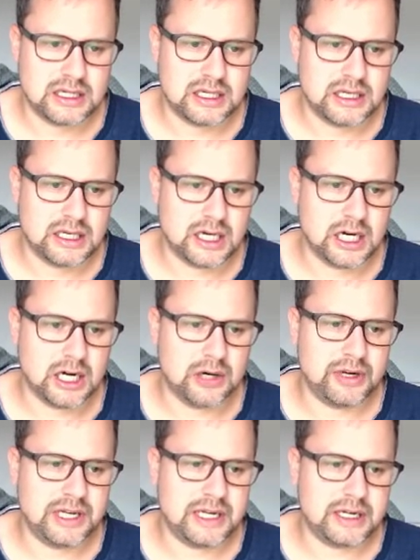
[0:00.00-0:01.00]

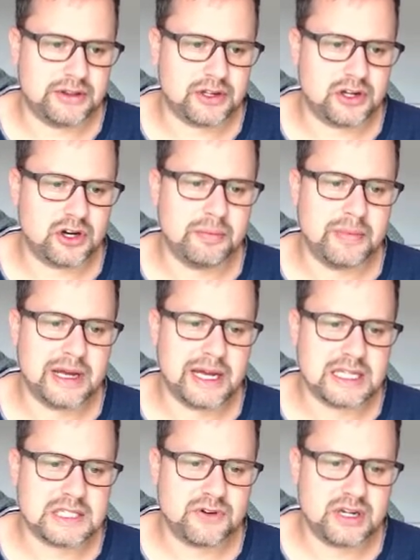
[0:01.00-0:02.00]
here, the commands
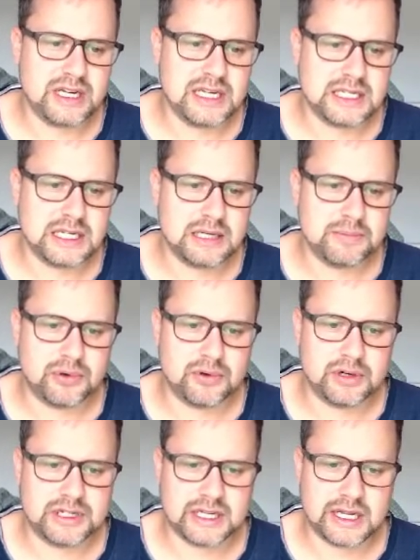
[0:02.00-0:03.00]
for easily
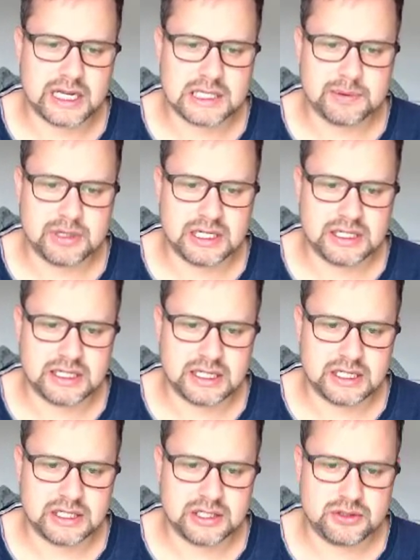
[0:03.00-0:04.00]
importing and exporting data
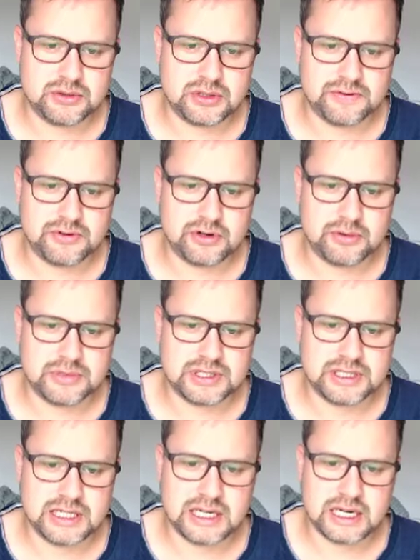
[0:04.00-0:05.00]
to and from
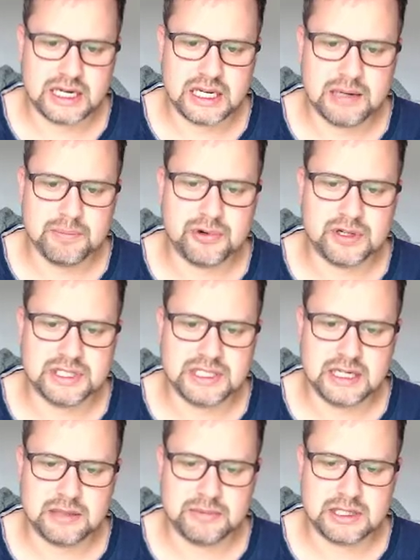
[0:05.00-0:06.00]
Stata are import
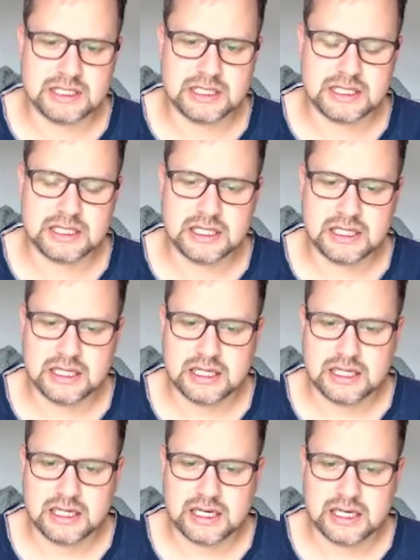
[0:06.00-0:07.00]
delimited
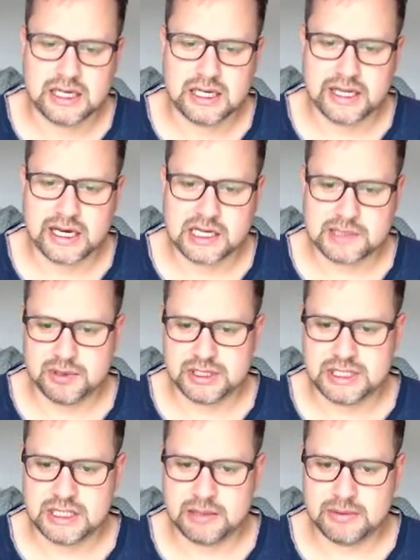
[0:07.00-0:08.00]
and export
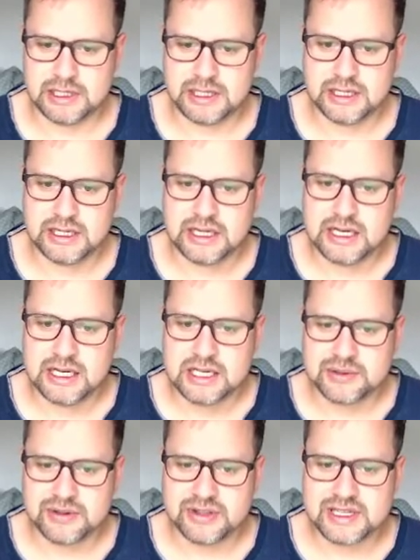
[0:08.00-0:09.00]
delimited. So
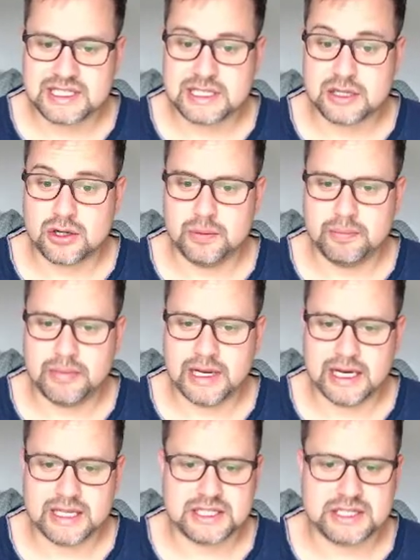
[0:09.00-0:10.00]
this is a
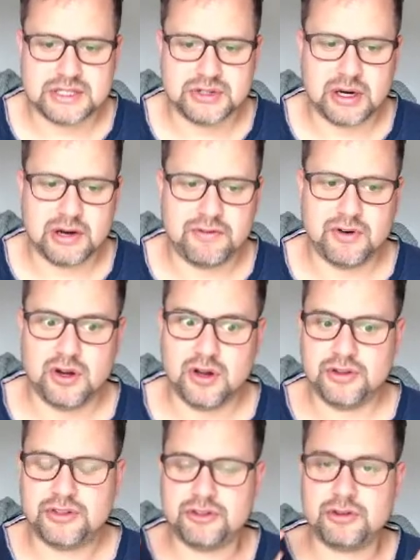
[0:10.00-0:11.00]
command. So now I've learned
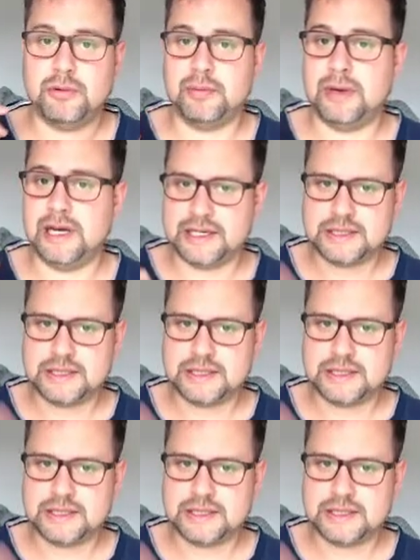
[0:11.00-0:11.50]
the command.